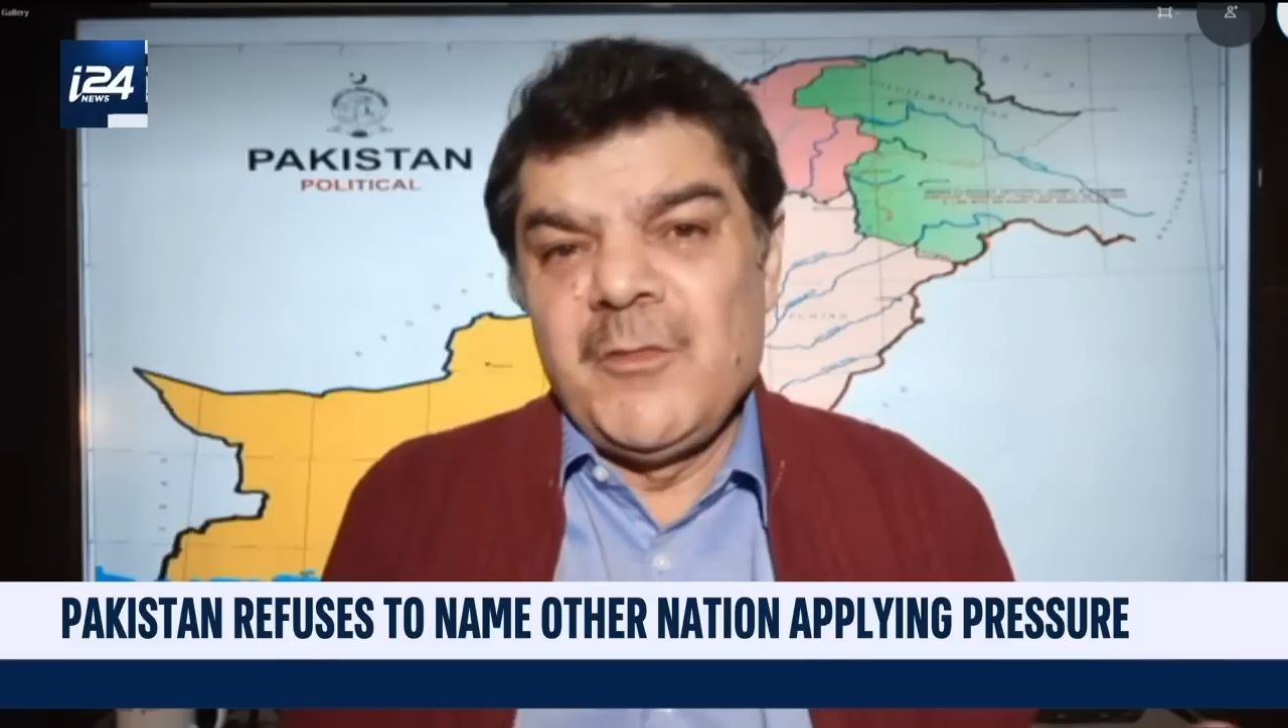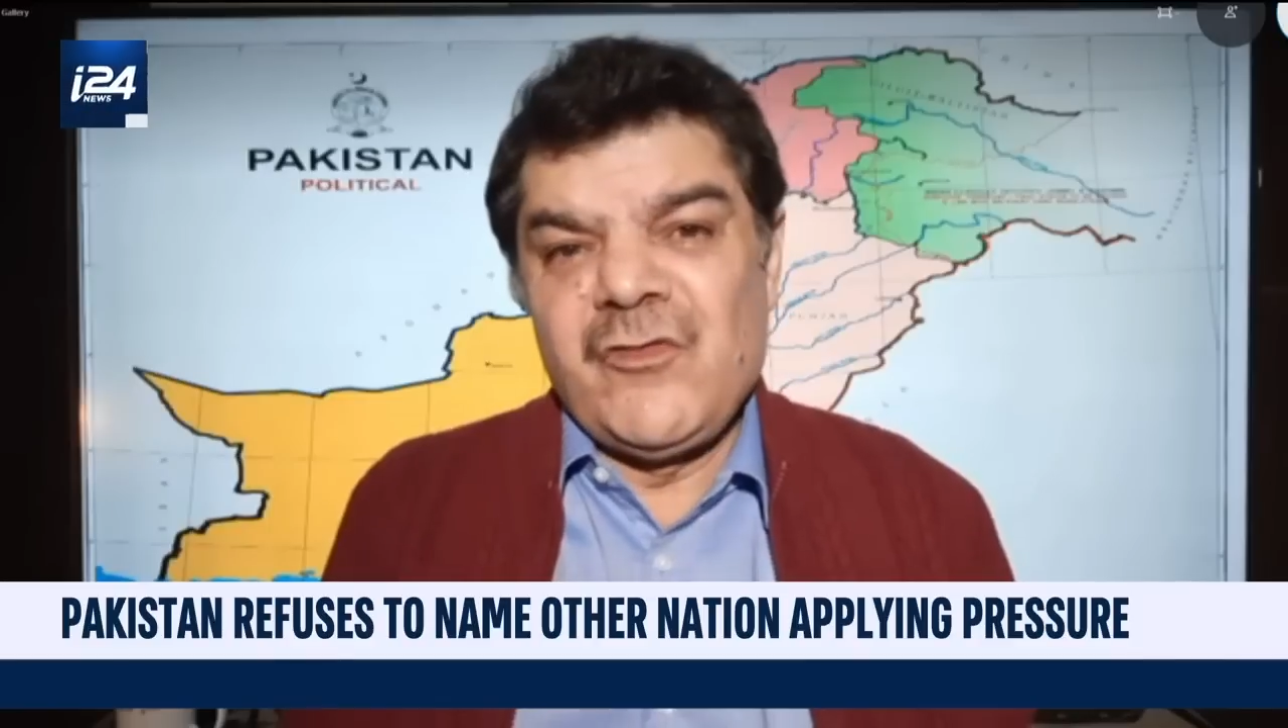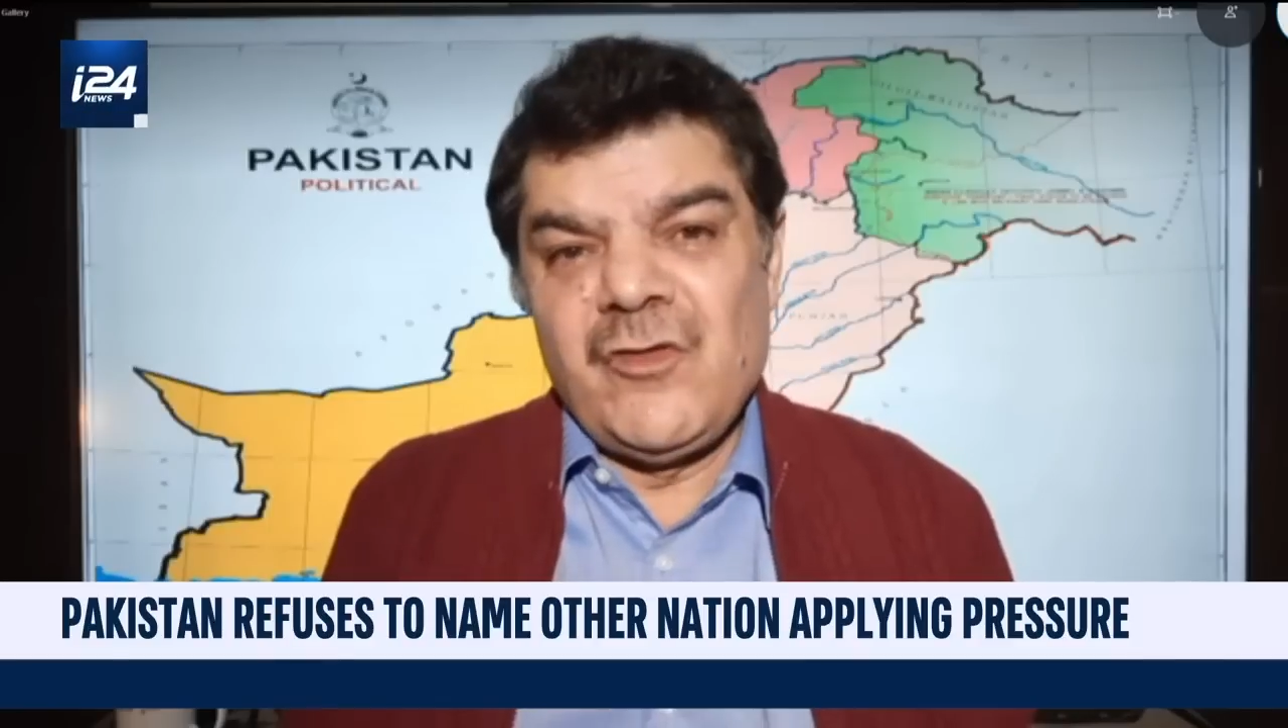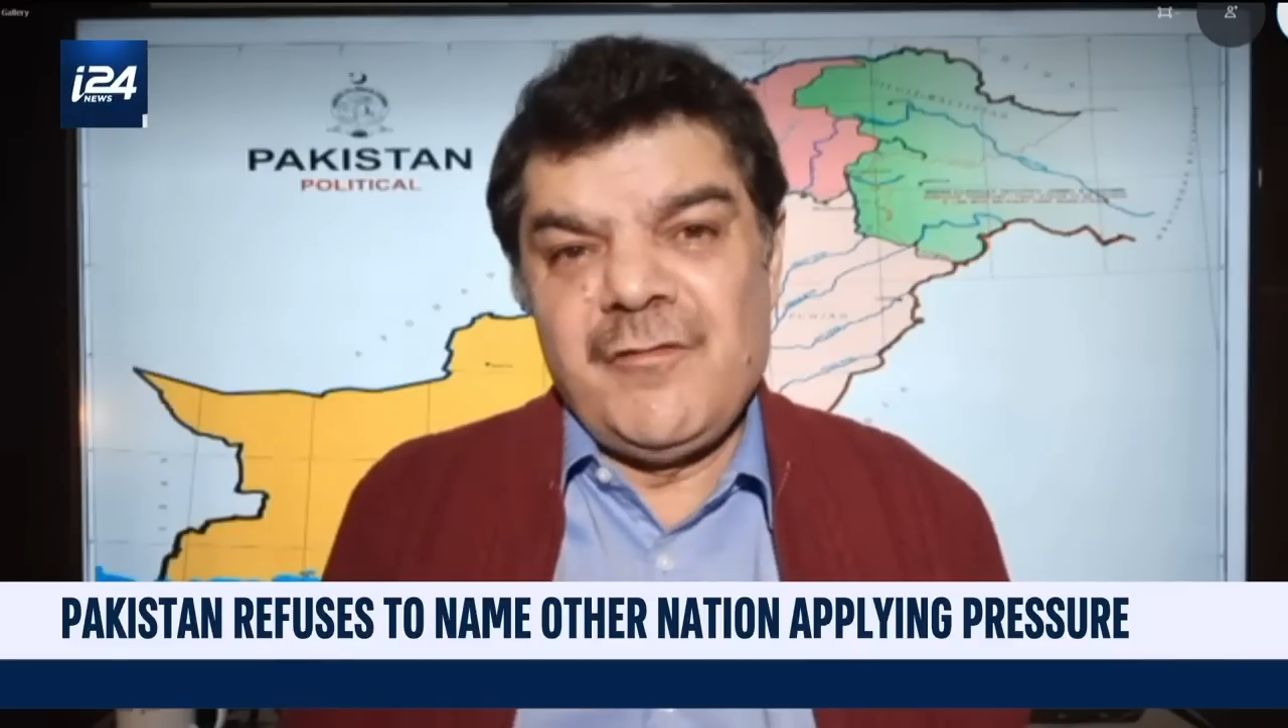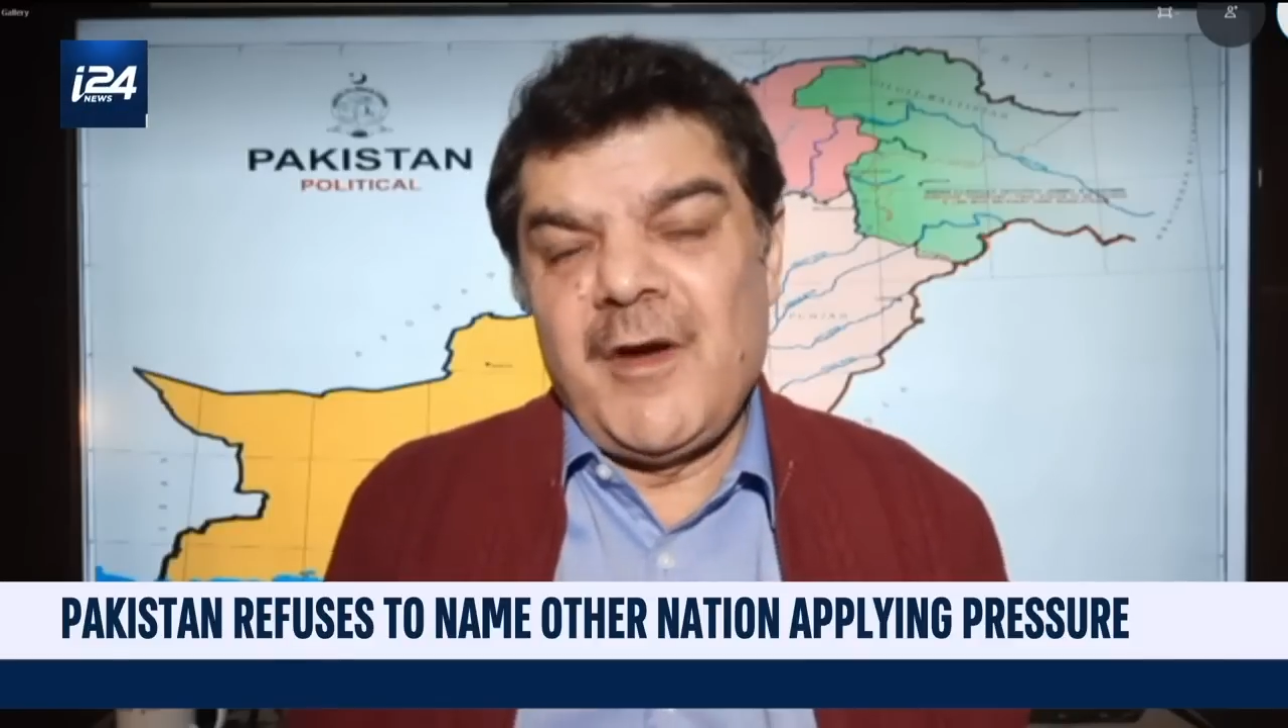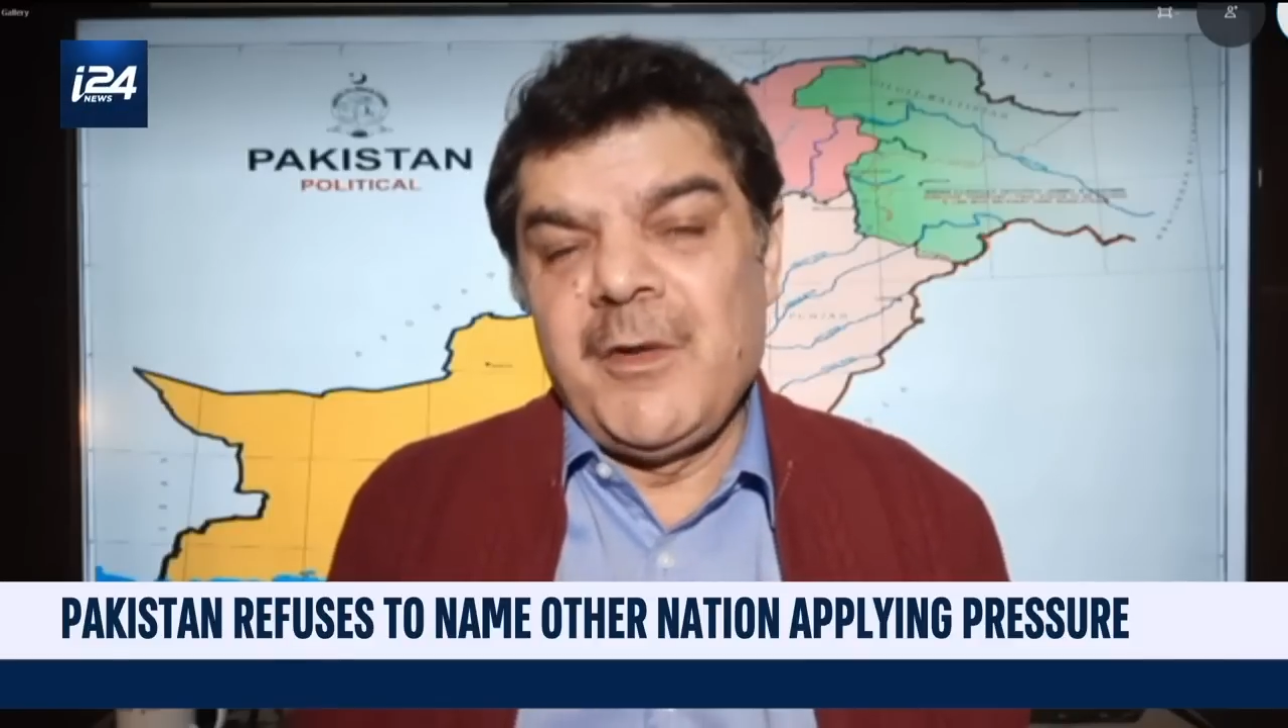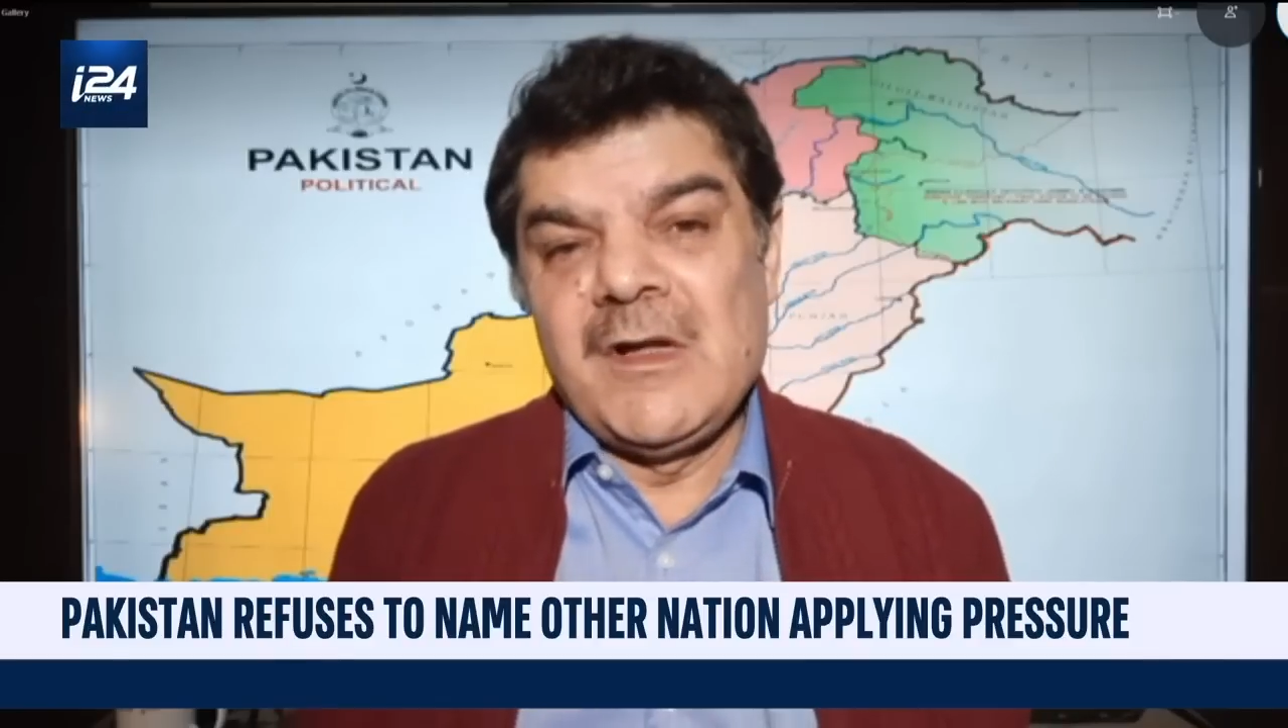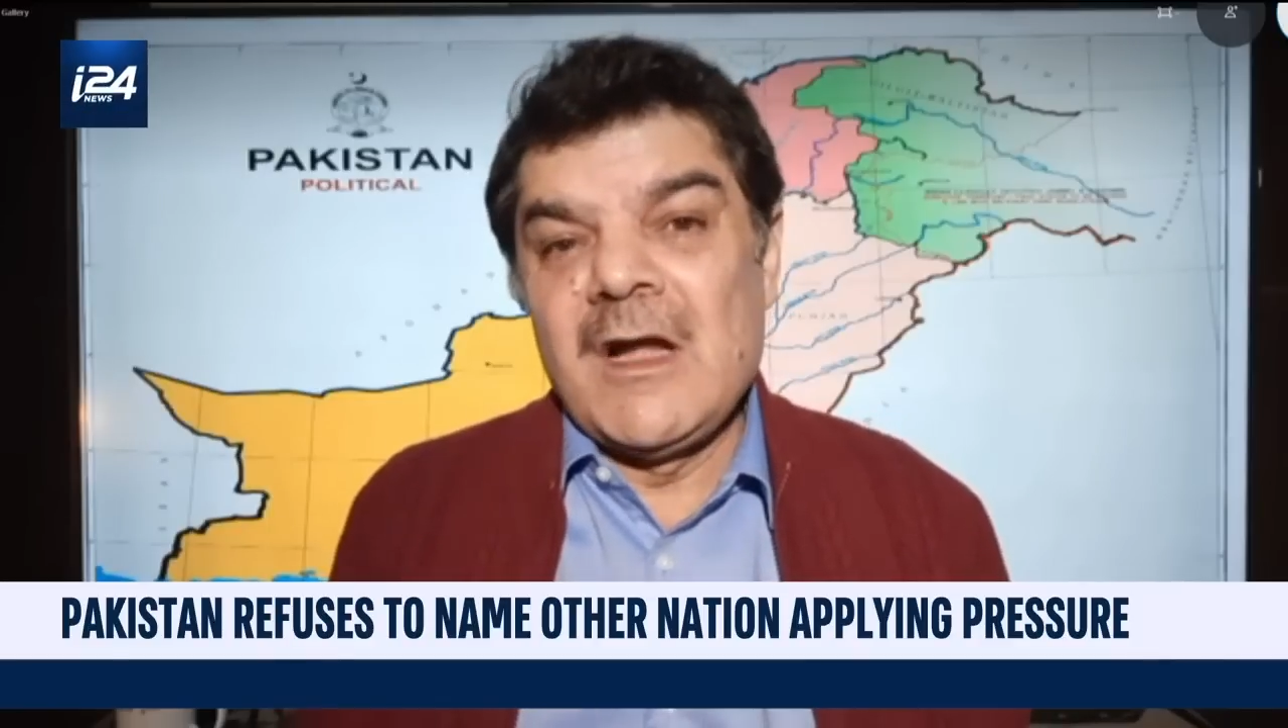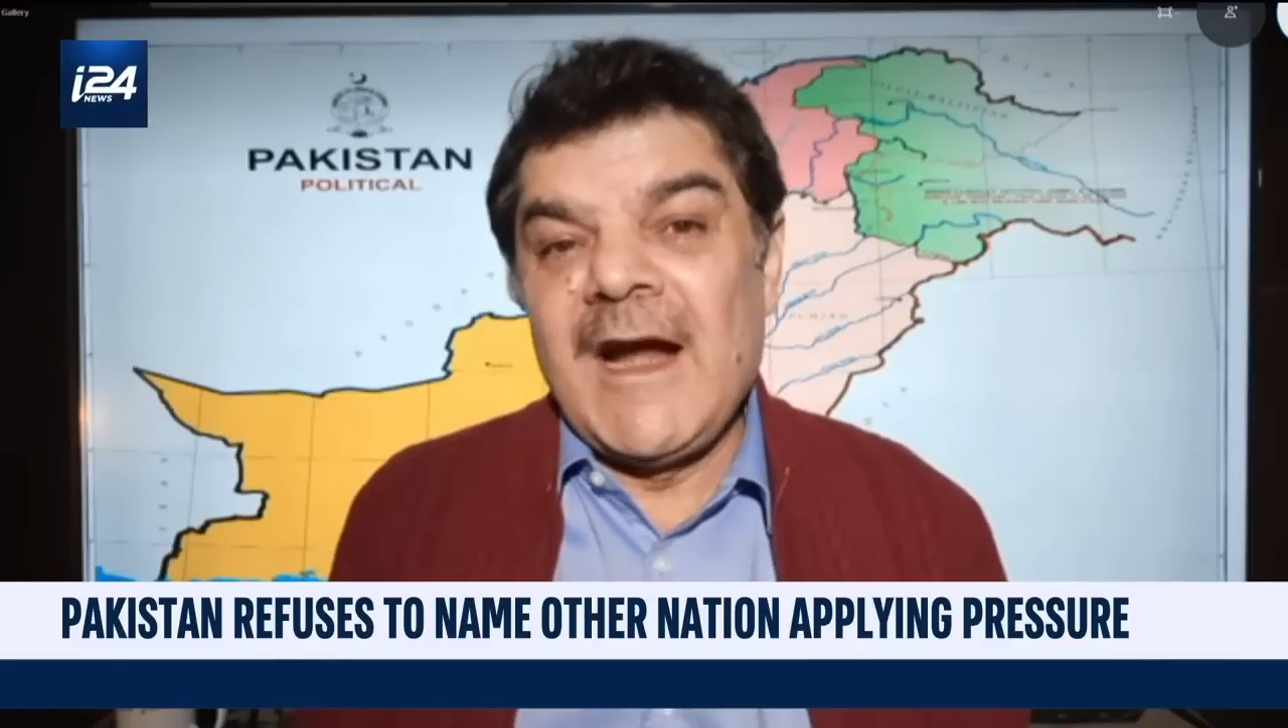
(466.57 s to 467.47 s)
mischief happened